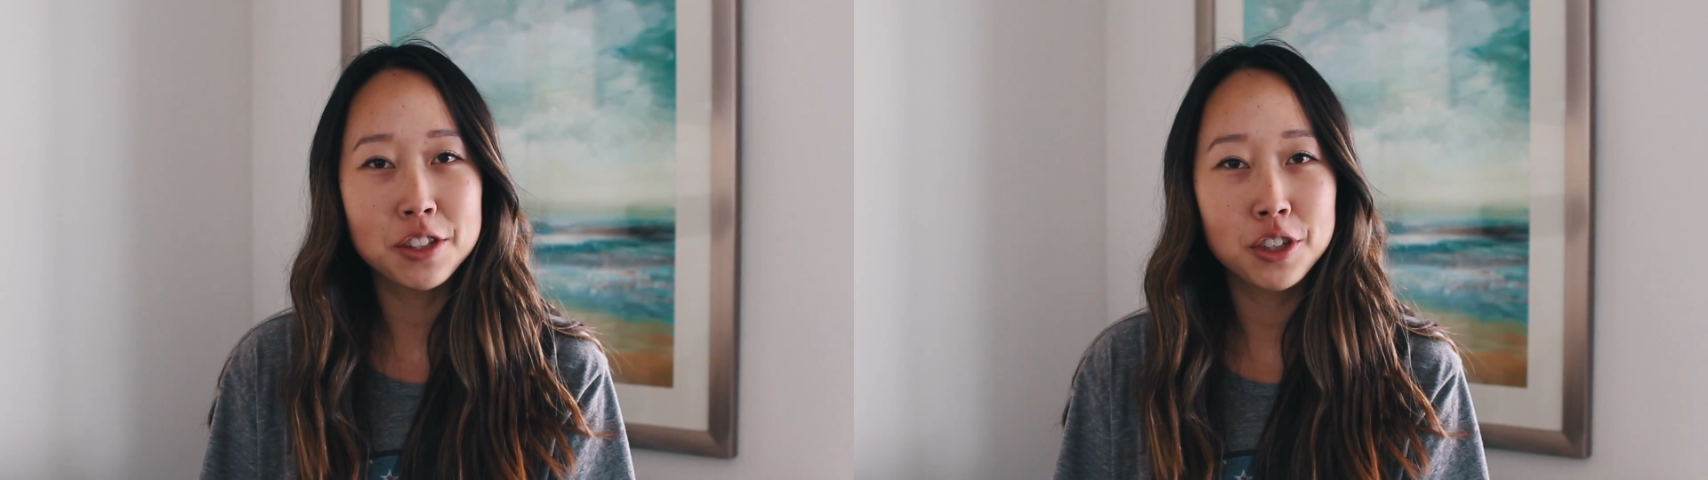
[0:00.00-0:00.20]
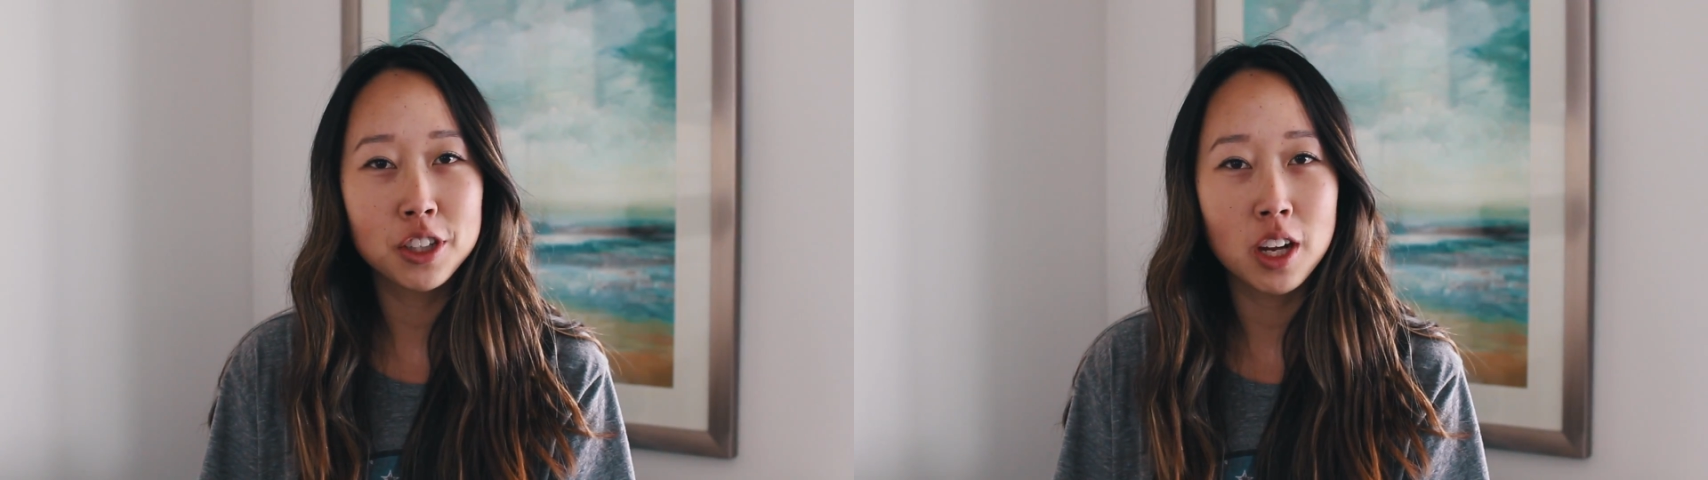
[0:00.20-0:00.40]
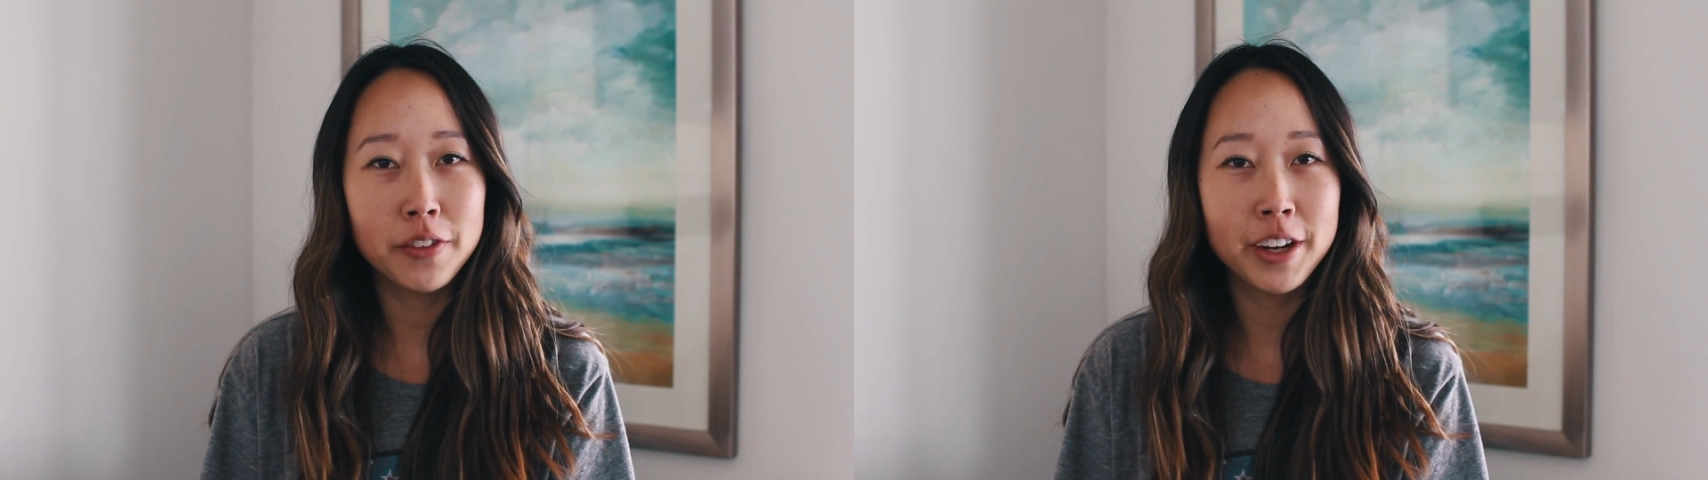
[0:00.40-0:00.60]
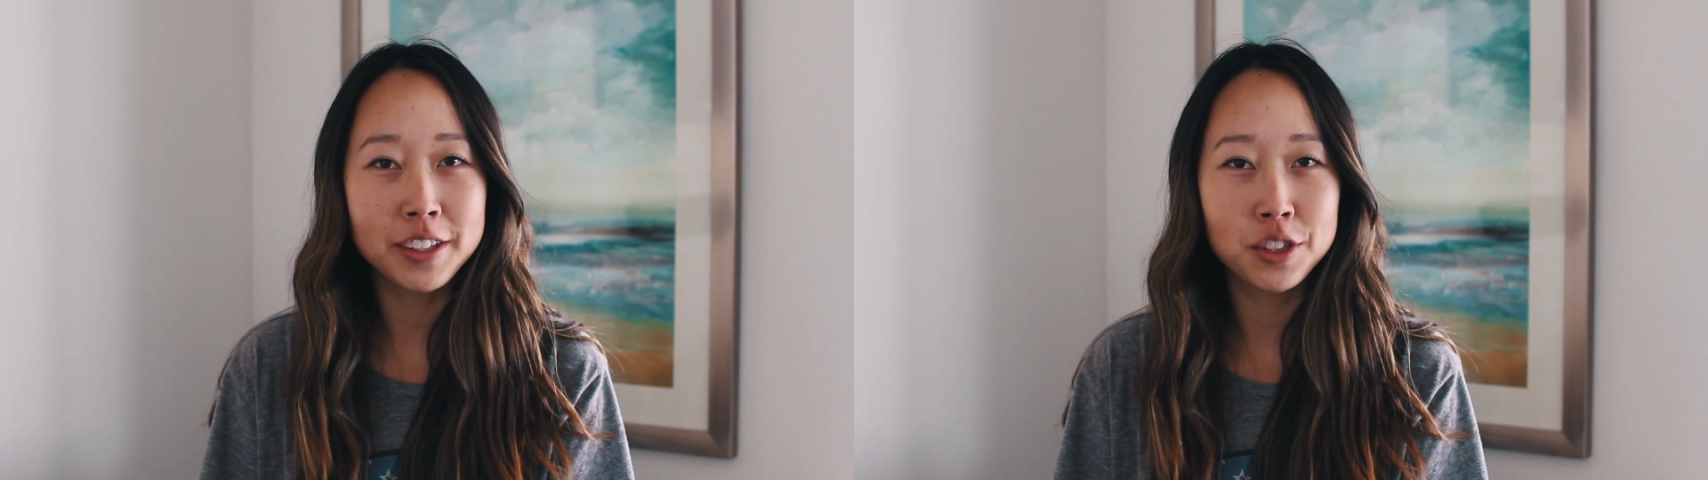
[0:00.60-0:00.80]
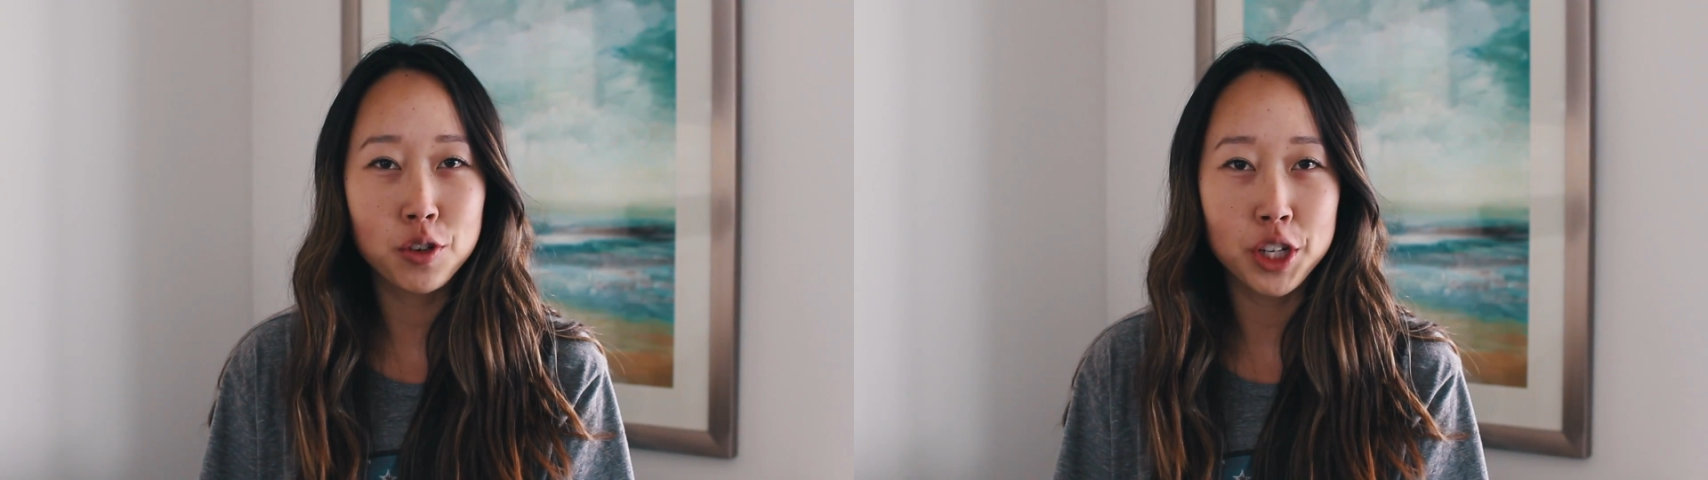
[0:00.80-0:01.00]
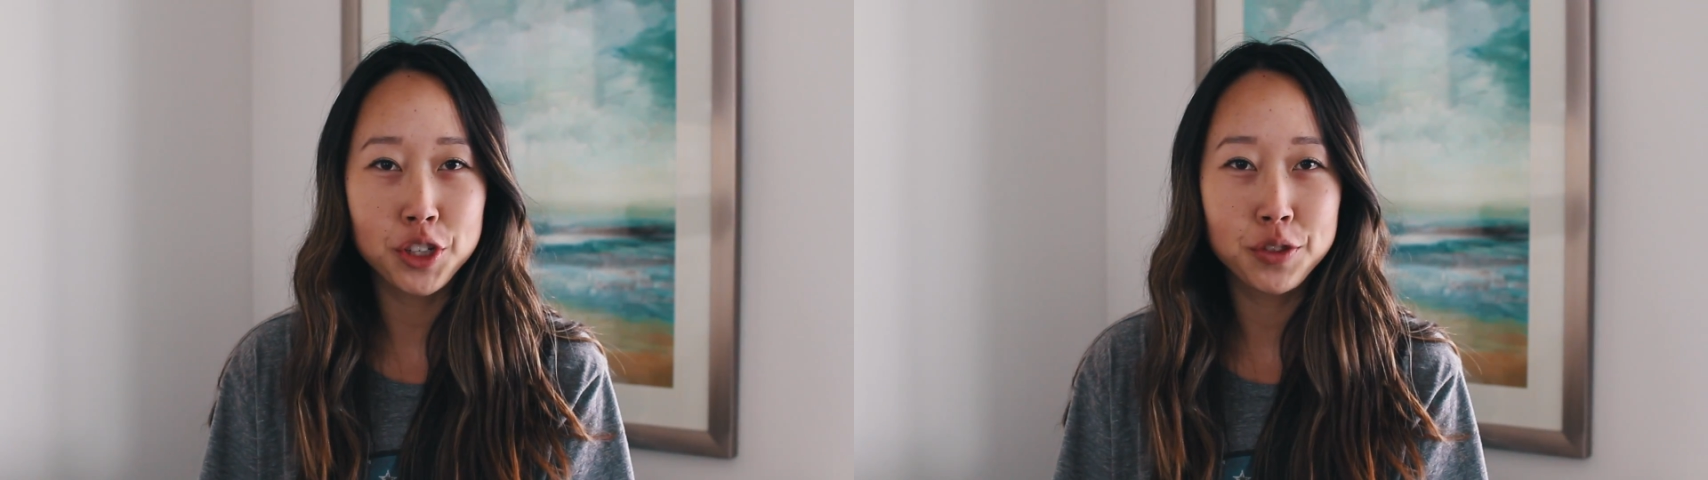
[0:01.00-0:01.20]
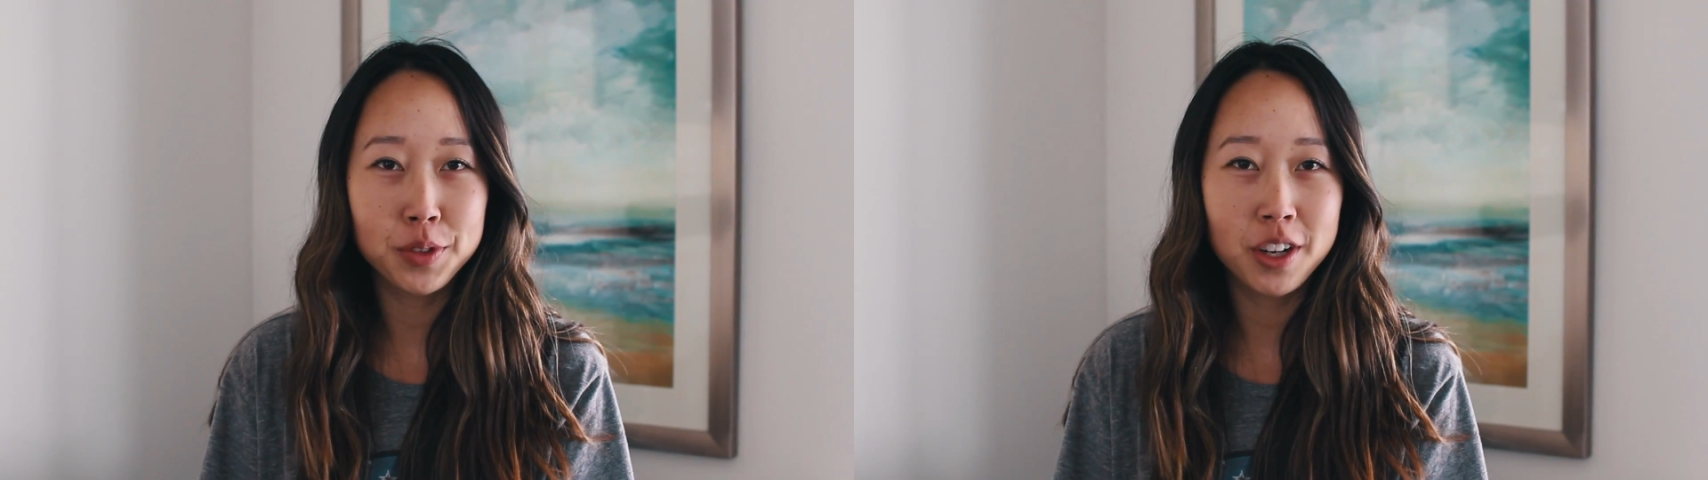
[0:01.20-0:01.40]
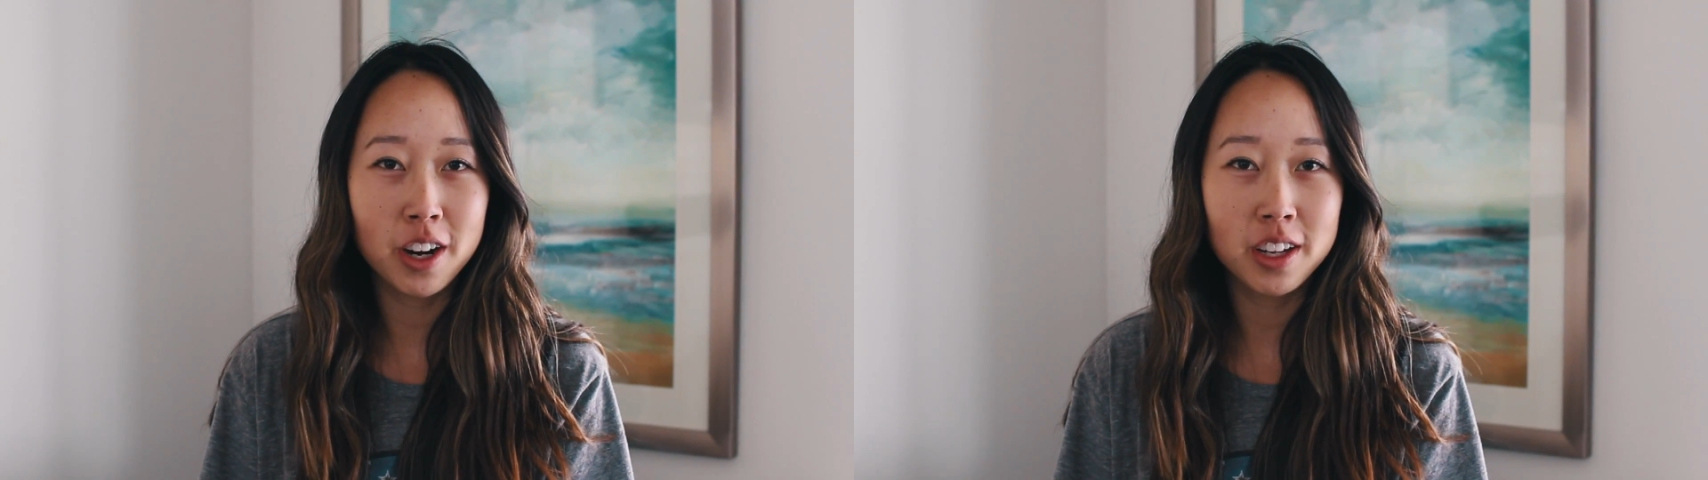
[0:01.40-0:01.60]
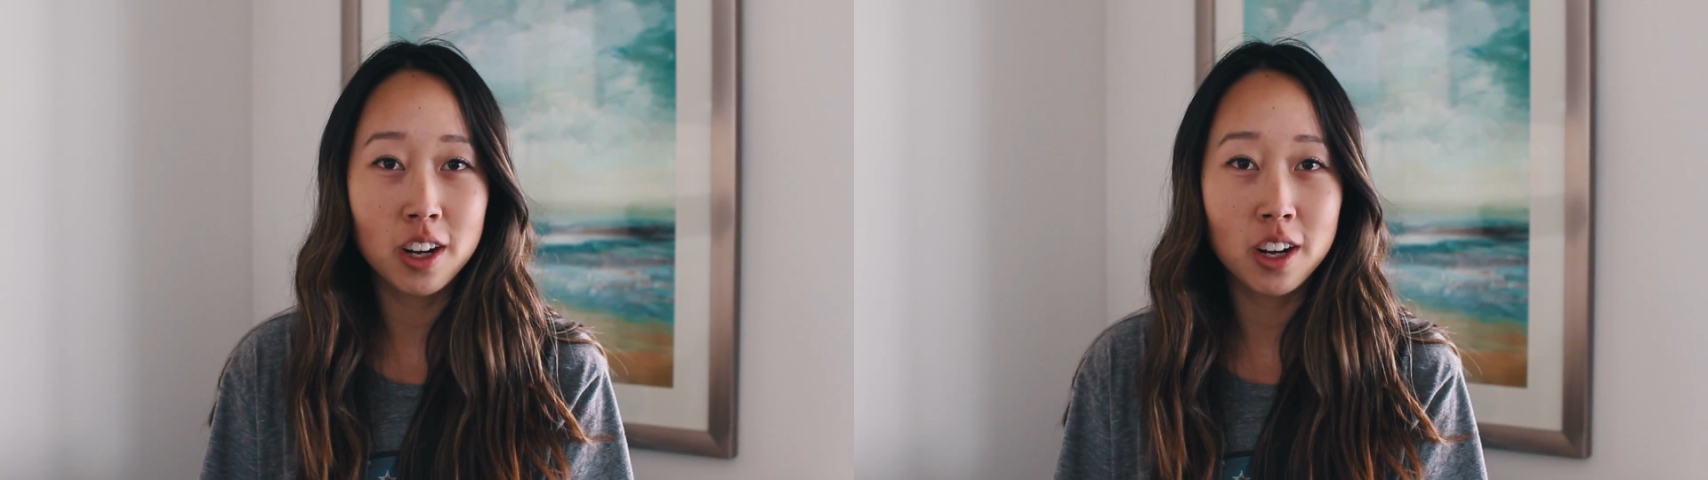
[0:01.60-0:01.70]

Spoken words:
answering a lot of you guys' questions regarding